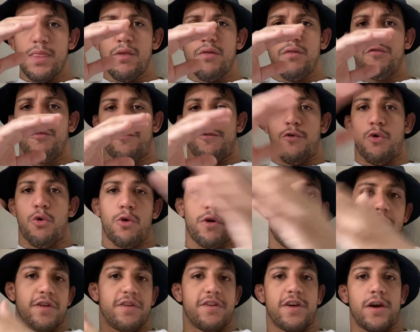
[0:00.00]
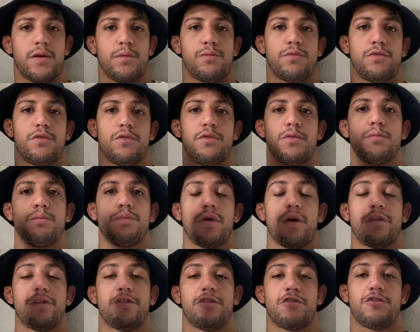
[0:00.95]
for a time through the
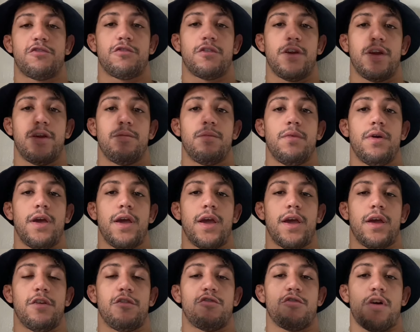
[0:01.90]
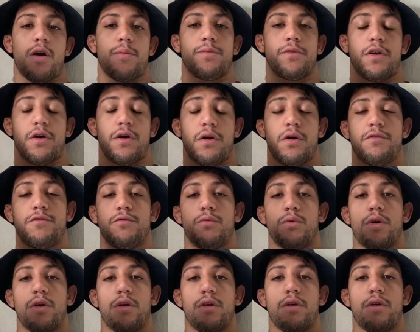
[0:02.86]
bloodstream and dropped off
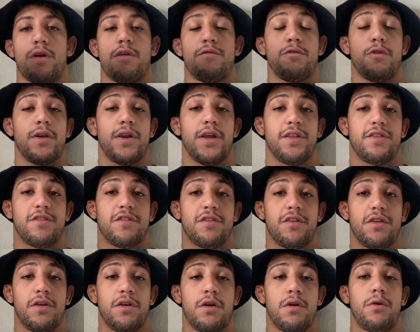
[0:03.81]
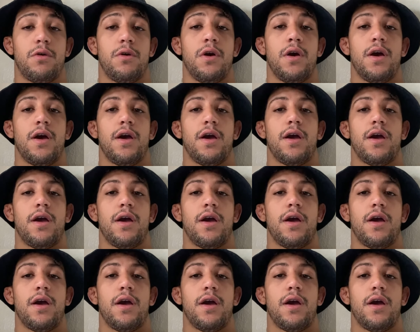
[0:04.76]
wherever it needs to go.